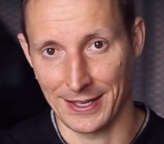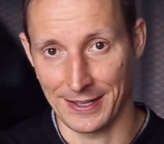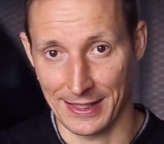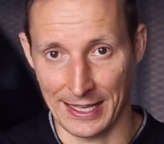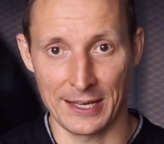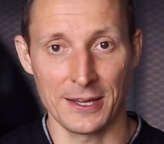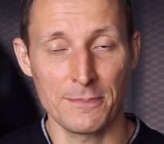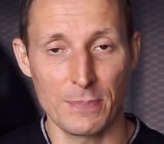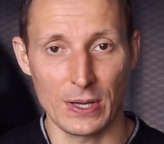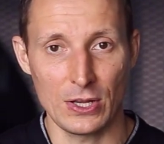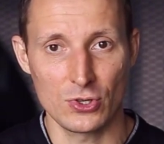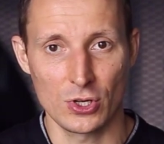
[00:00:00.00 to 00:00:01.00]
landing
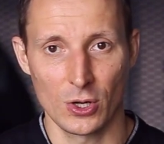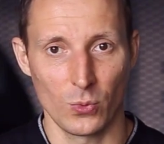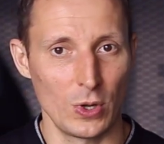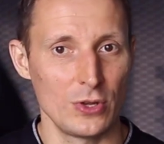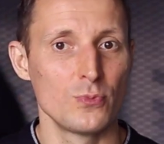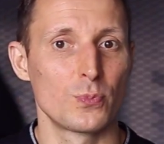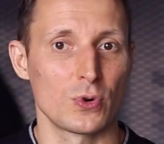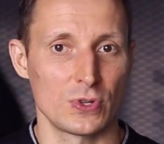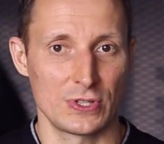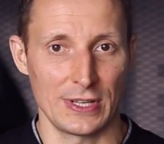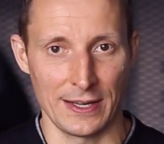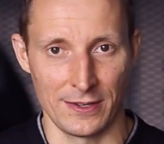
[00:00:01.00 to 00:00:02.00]
page, where you
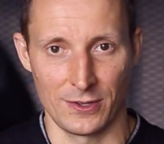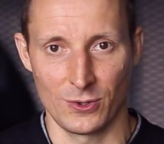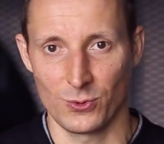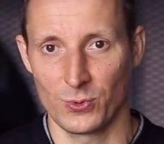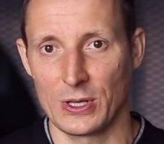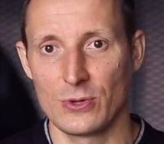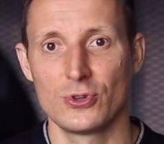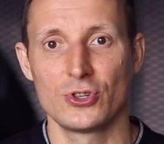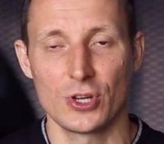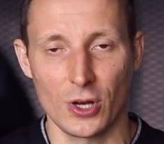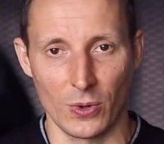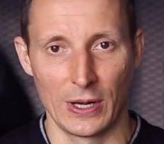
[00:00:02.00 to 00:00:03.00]
present, where you
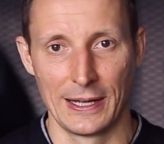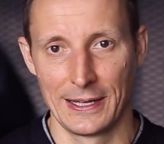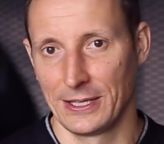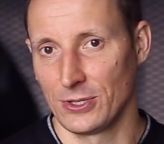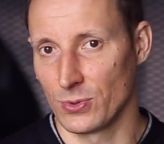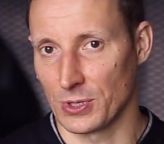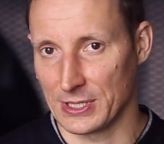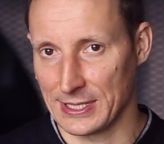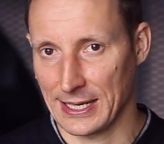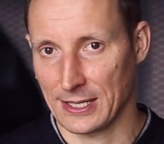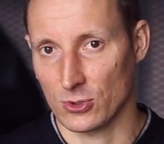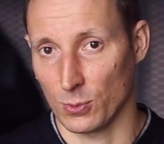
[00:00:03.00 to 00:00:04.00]
show your
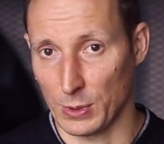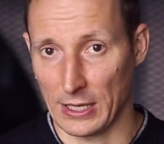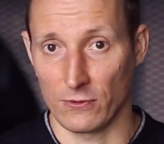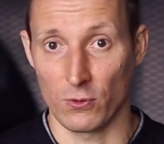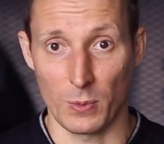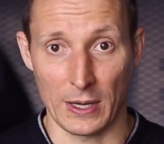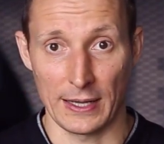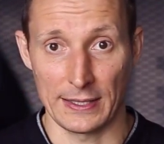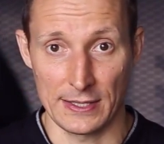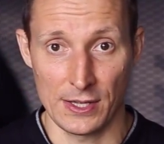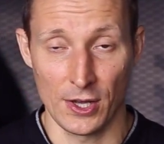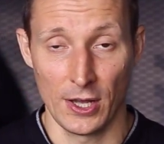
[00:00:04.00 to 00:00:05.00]
SaaS or platform
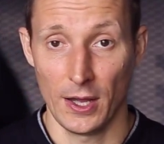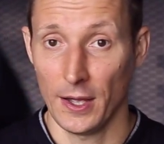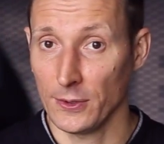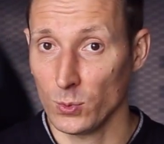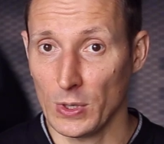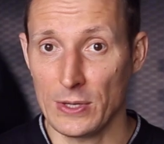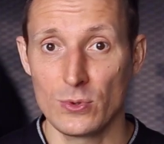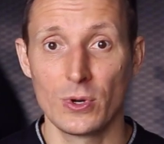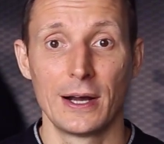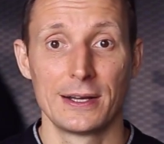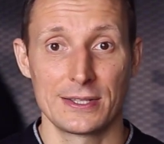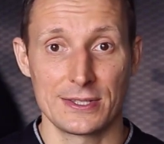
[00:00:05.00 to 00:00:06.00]
idea, and where
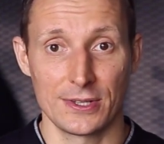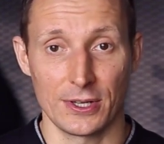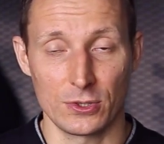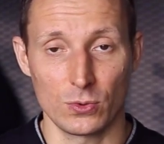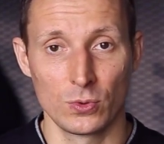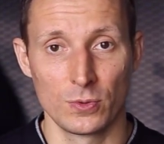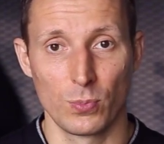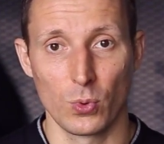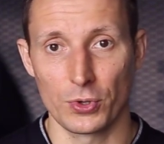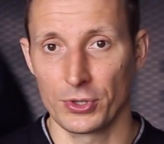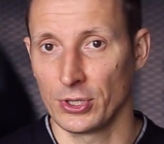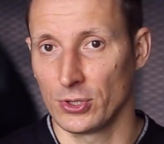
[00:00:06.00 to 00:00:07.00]
you start
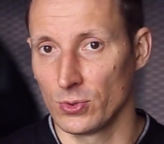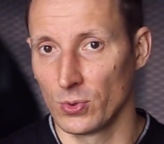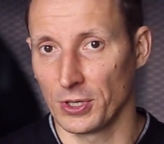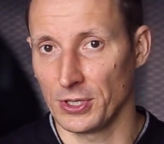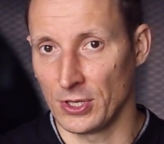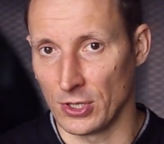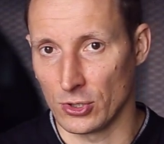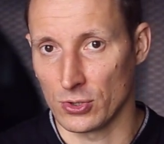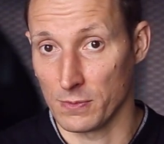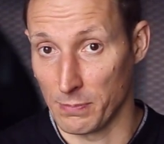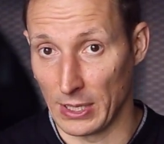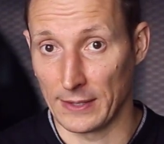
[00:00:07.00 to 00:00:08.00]
onboarding your
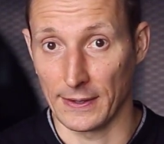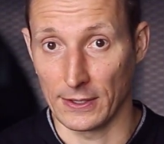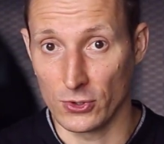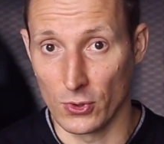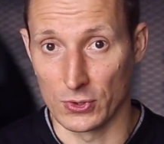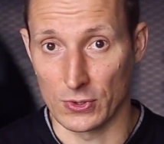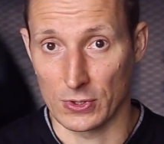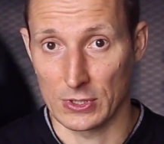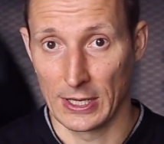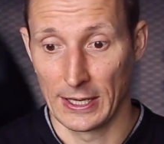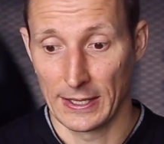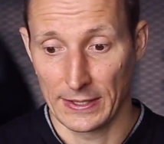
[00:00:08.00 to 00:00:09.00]
initial beta users.
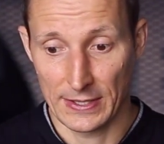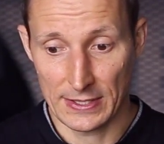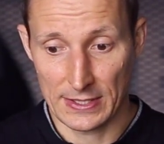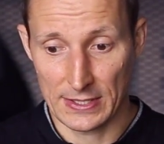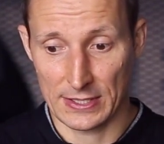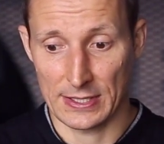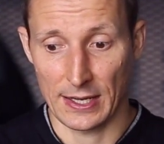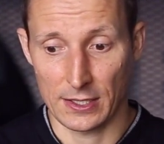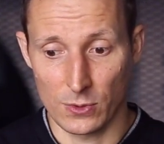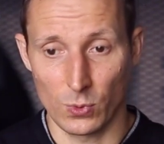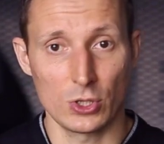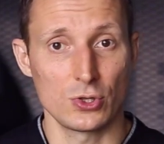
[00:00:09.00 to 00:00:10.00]
This is
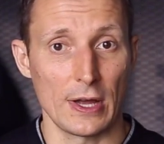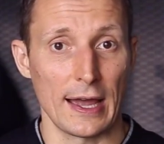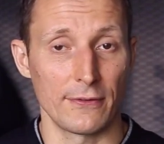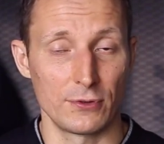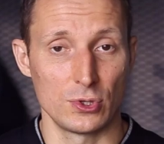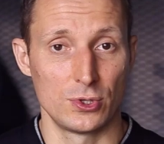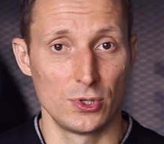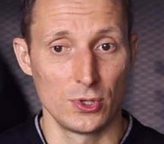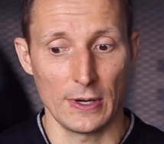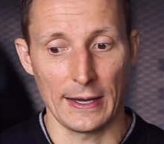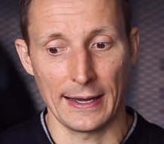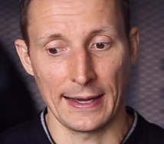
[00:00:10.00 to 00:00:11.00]
exactly what you have to
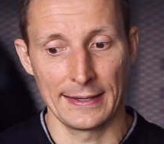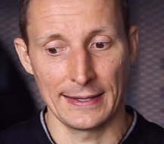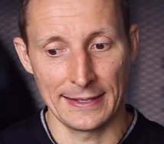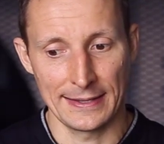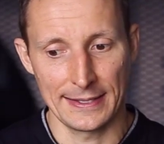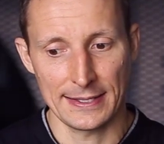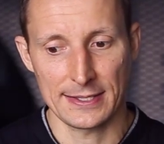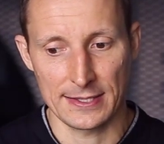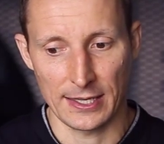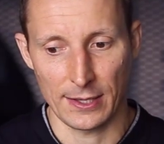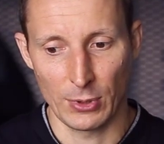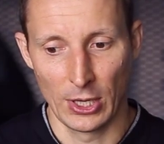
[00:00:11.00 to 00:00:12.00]
do, and in this
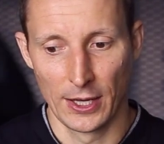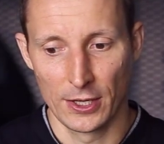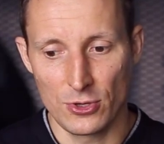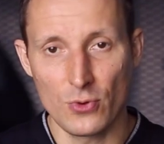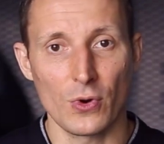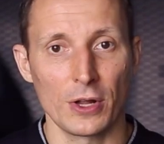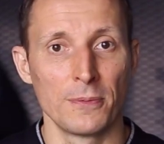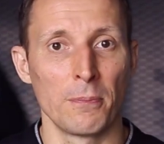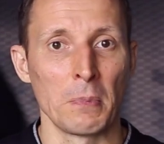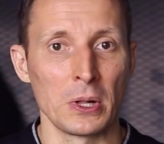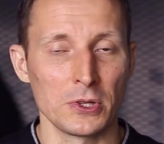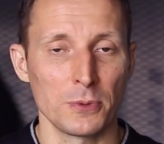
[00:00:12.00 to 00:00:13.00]
step, you run
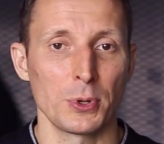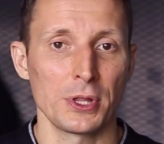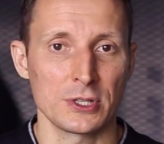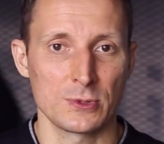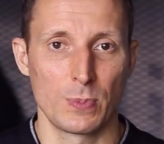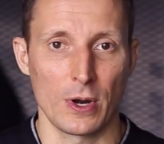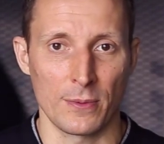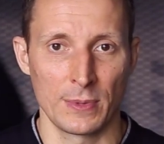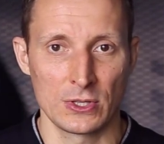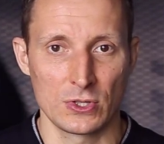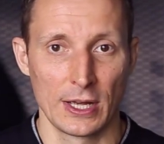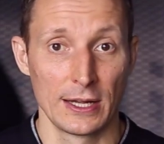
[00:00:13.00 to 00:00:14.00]
multiple
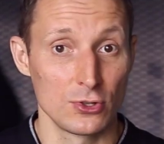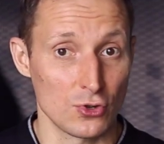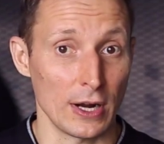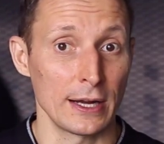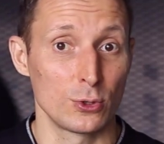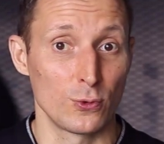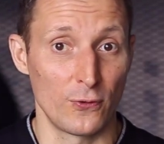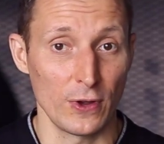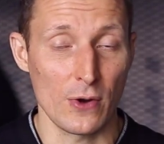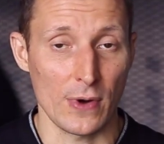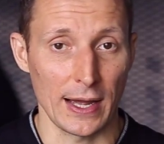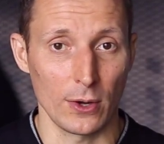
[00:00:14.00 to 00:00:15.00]
experiments trying to
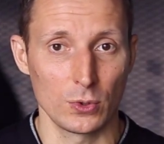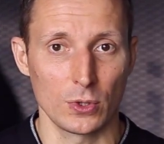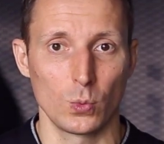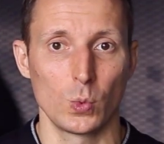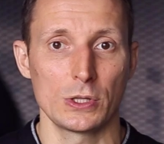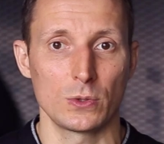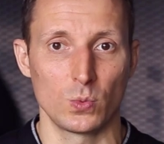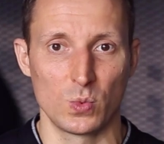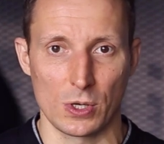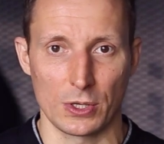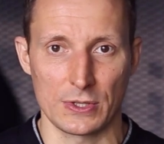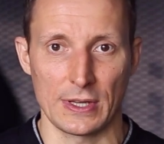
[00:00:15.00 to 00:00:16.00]
figure out what
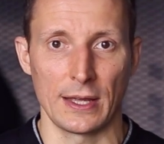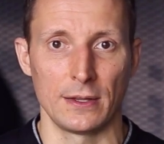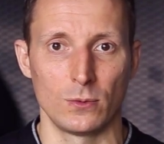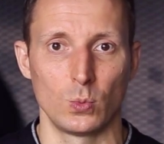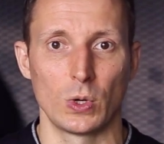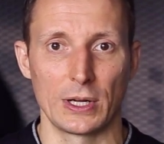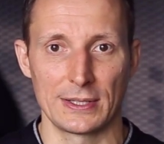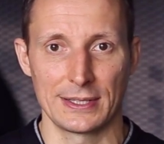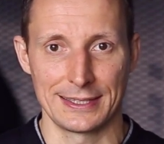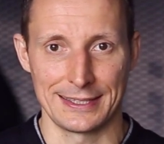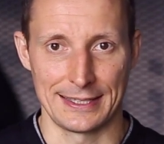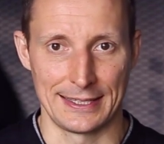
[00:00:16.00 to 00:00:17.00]
works and what
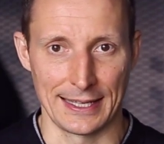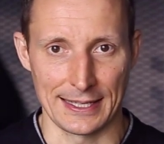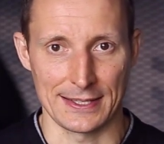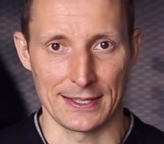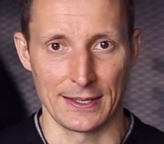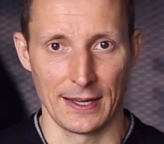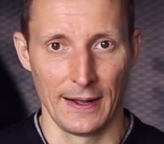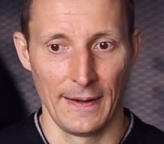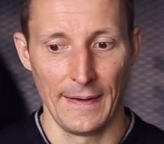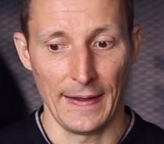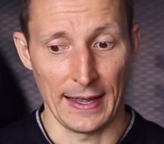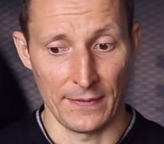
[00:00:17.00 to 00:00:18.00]
doesn't.
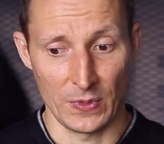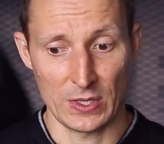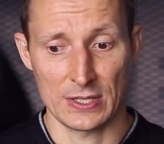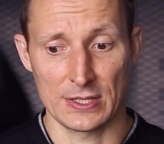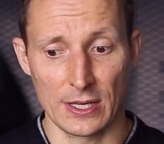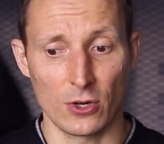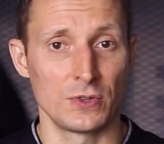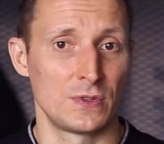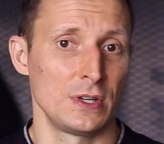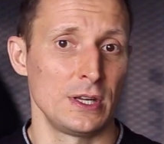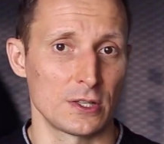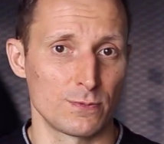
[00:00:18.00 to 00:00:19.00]
And this is the
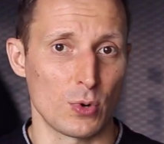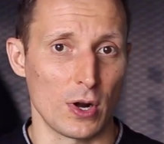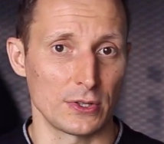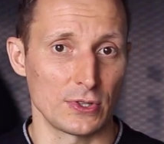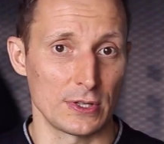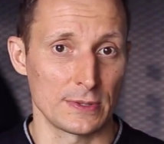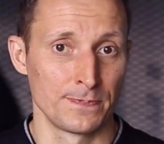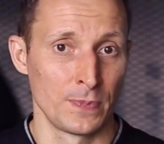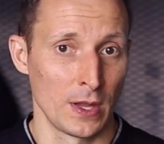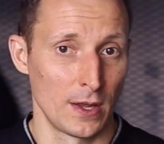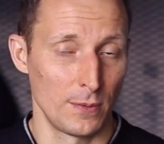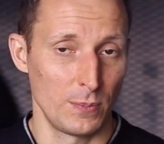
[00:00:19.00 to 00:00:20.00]
continuous process.
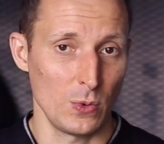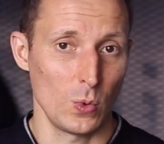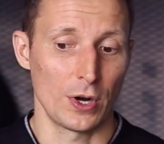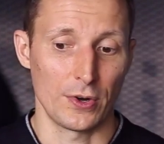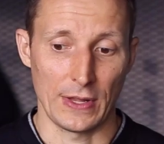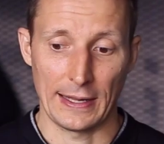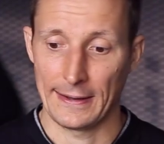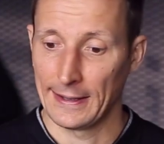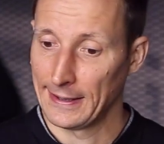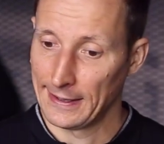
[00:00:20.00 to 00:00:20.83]
Beware that